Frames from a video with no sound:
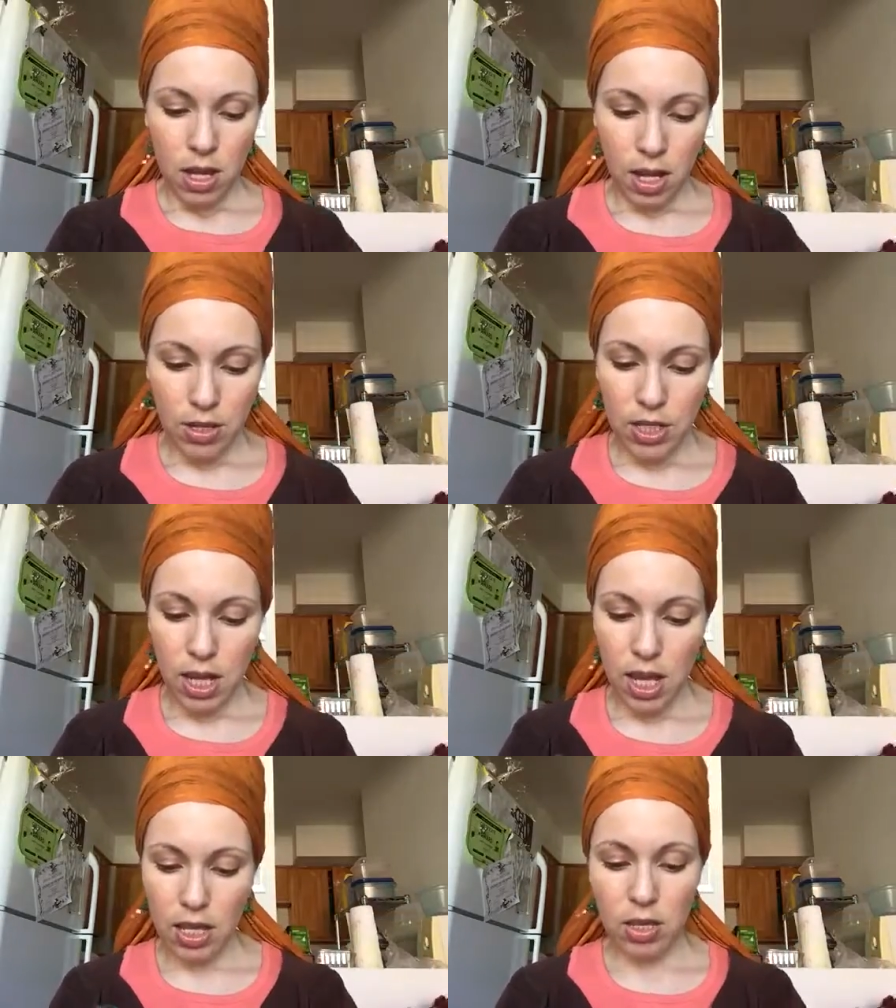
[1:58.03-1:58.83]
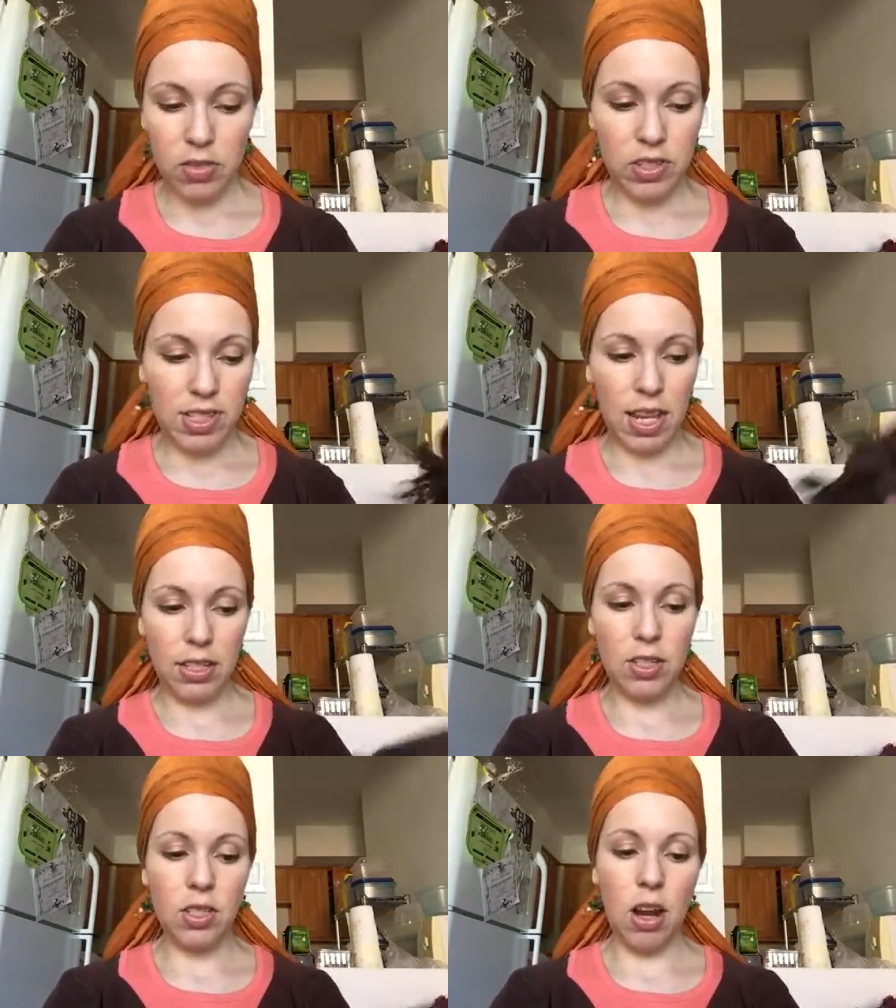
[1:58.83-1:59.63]
Now you take the
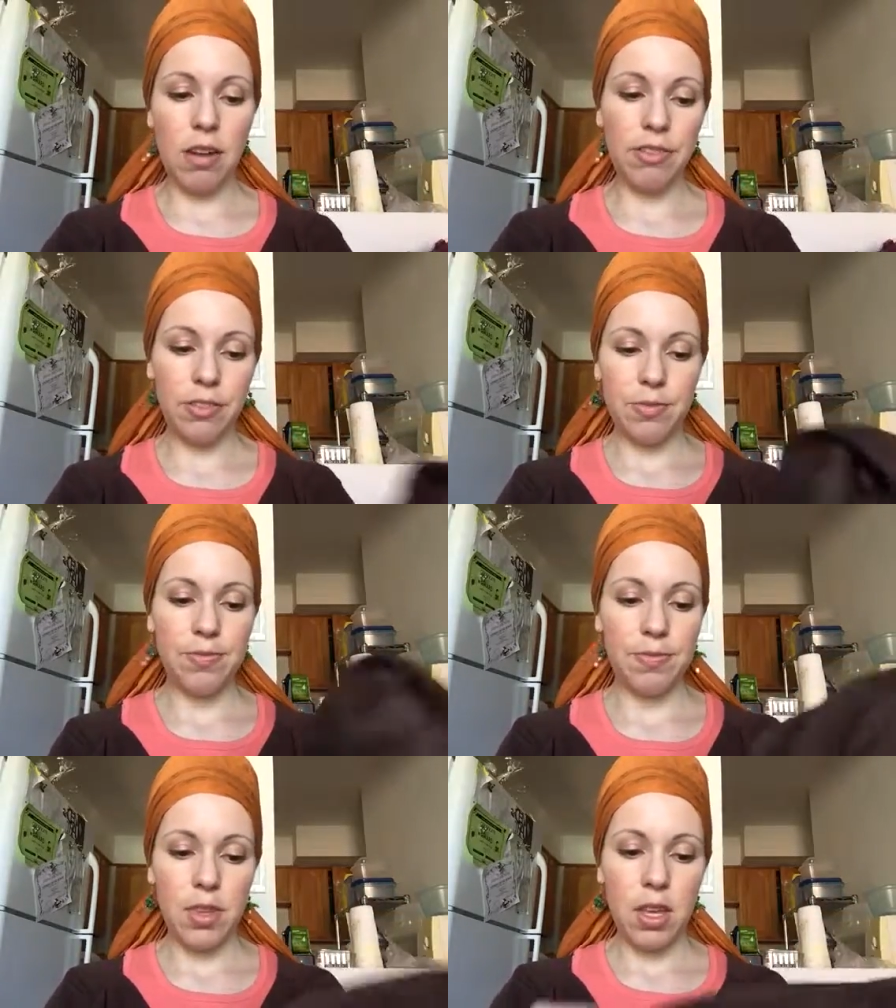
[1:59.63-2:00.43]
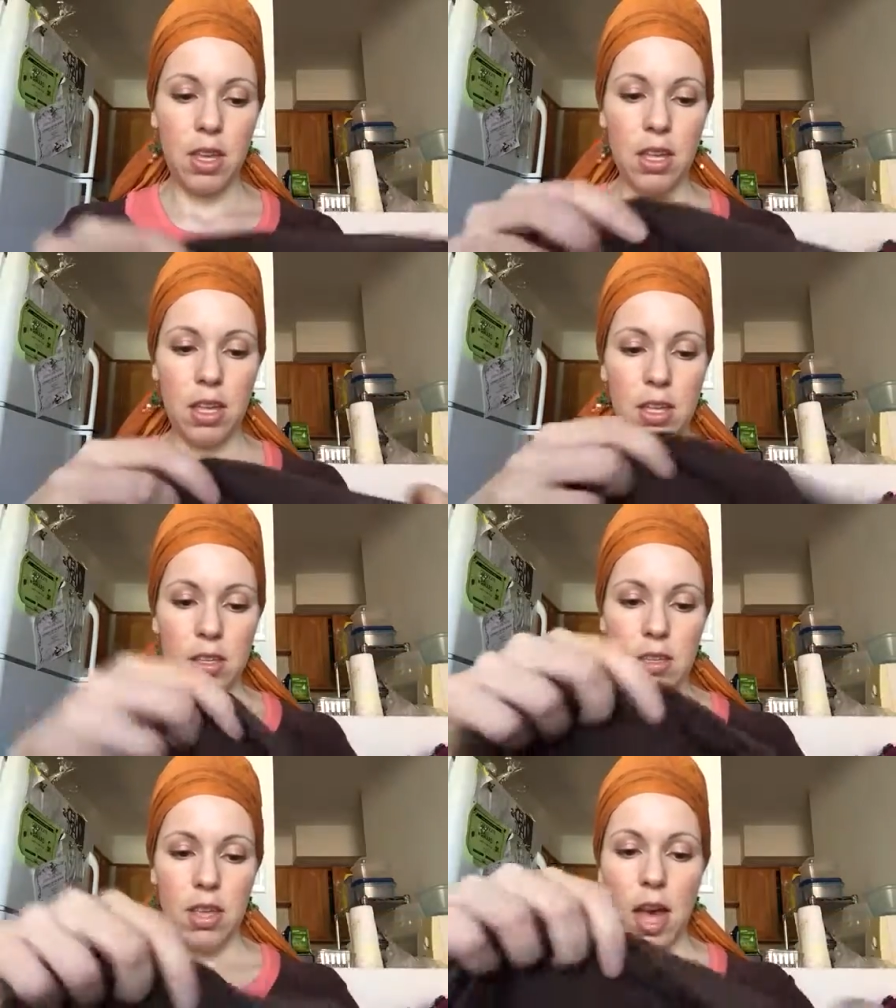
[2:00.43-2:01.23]
second scarf.
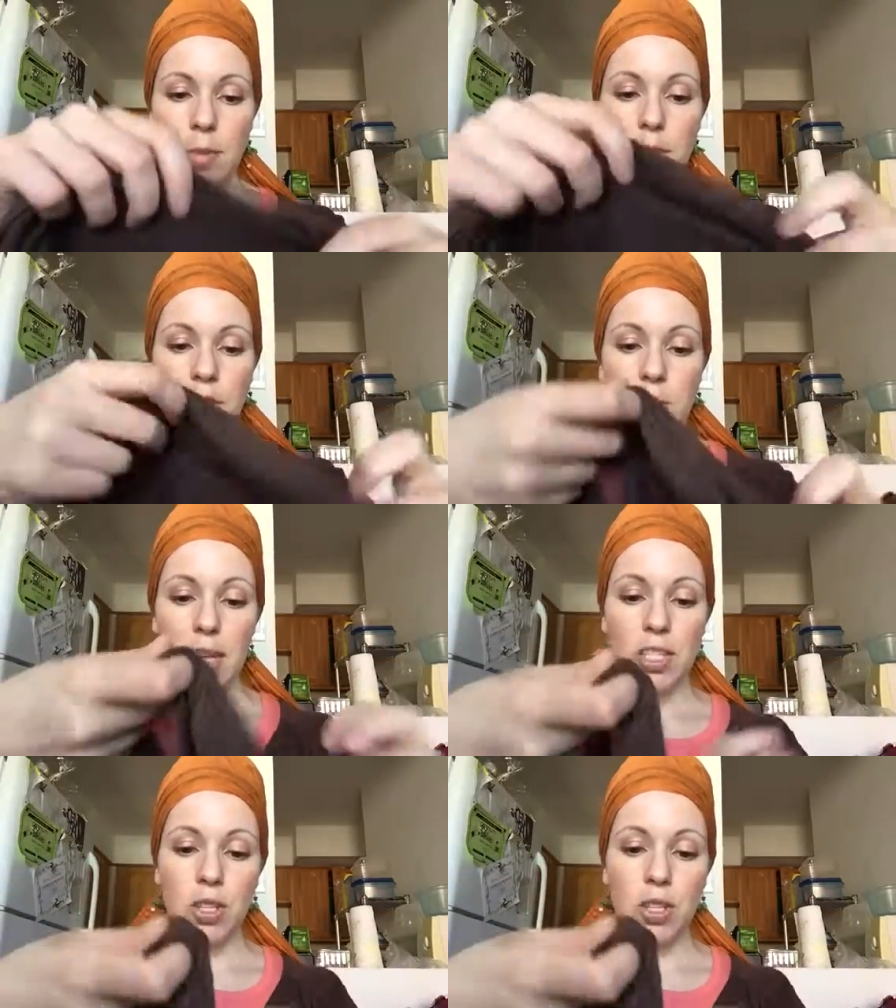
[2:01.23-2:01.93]
I'm using my